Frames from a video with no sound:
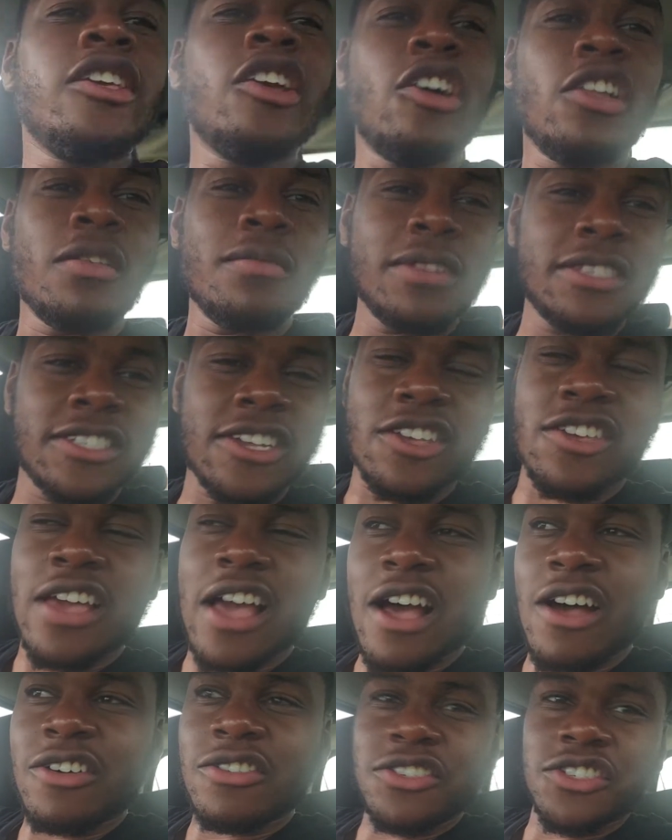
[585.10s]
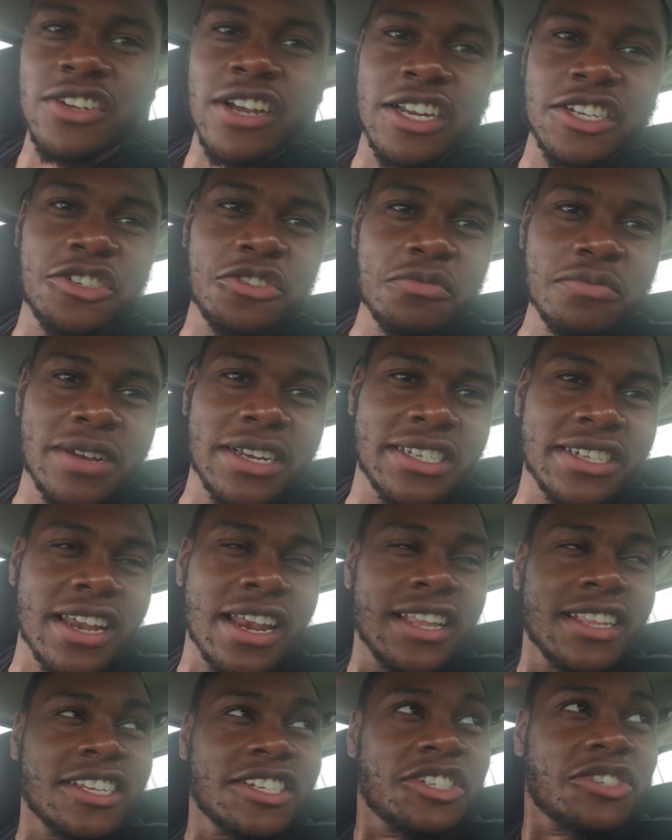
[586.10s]
Yo, let me tell you how I was trying to shoot my shot
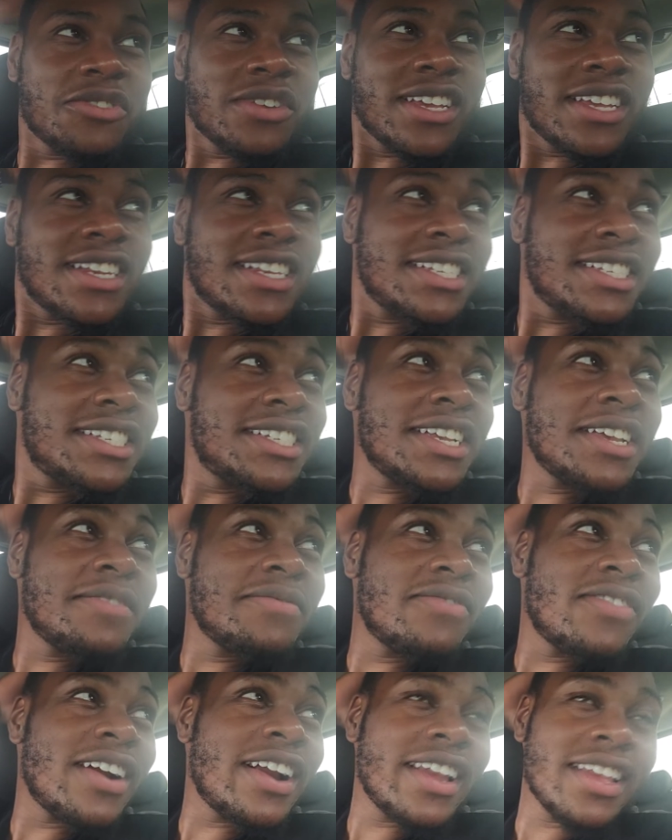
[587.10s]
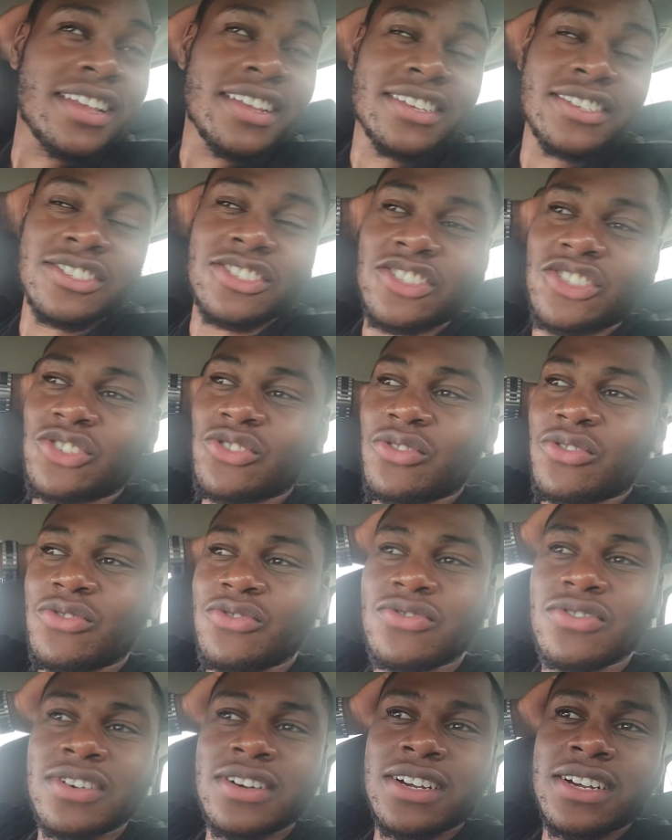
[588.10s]
at the shorty in the gym, right? So
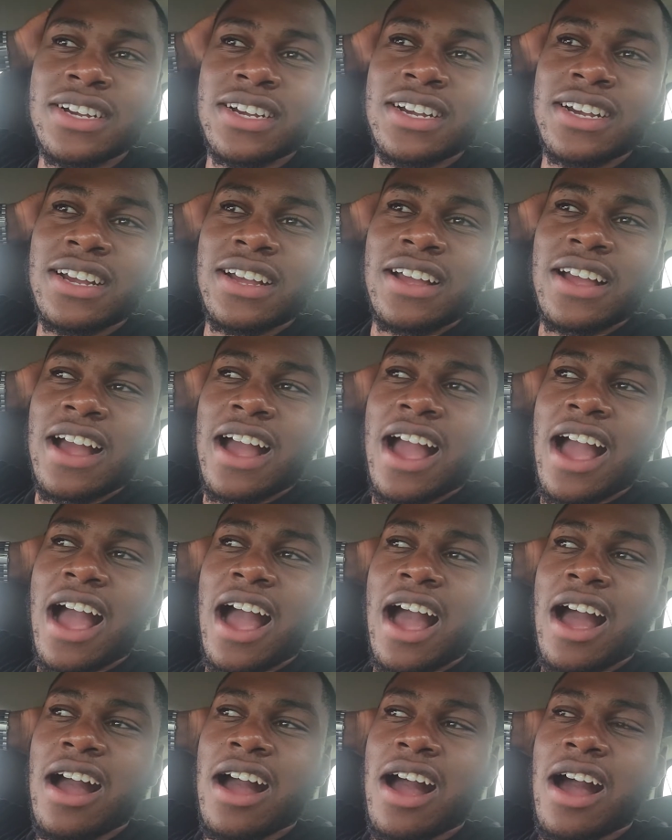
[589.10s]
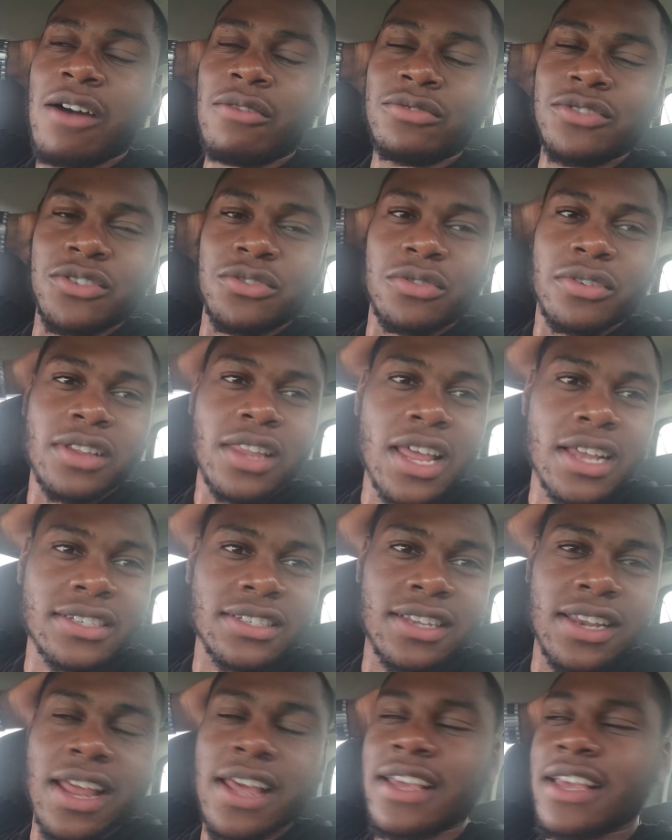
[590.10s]
I was doing legs
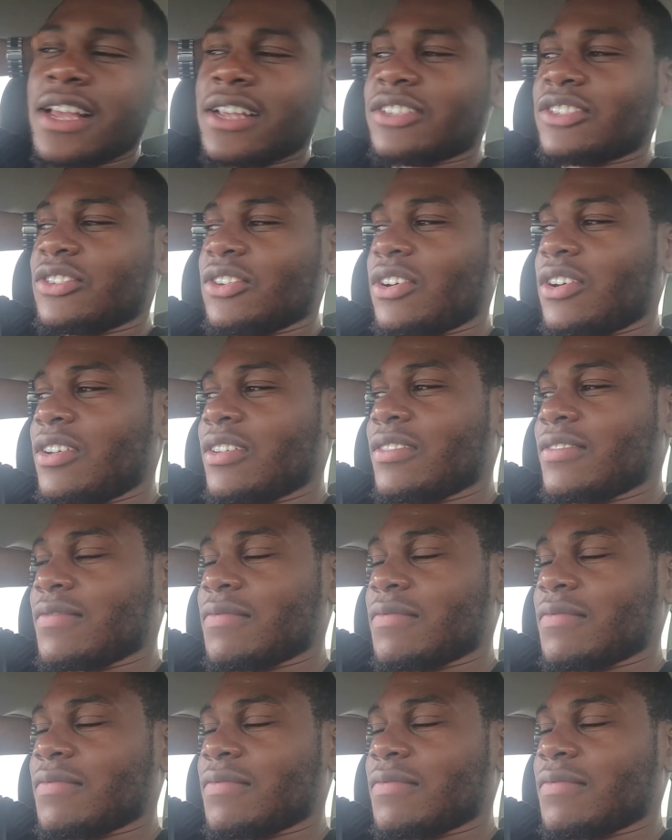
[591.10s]
today, y'all saw.